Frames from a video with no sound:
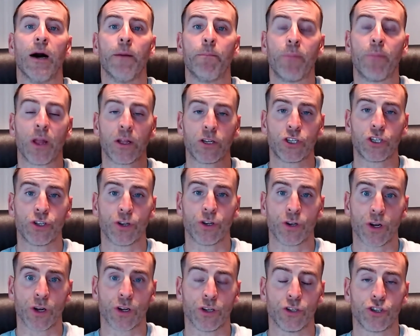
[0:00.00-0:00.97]
blood
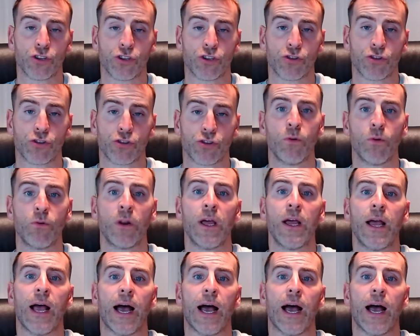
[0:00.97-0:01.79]
sugar control,